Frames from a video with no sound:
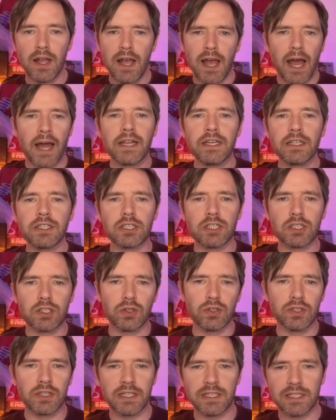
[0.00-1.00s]
And he
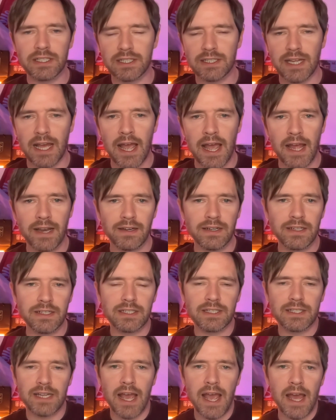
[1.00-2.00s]
stood and he stared and he
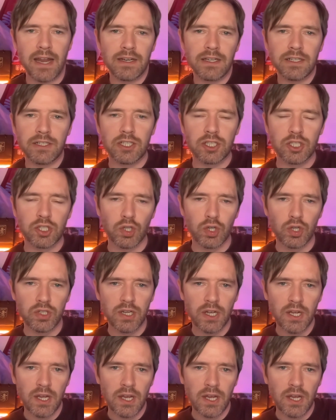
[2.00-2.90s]
stared and he stood.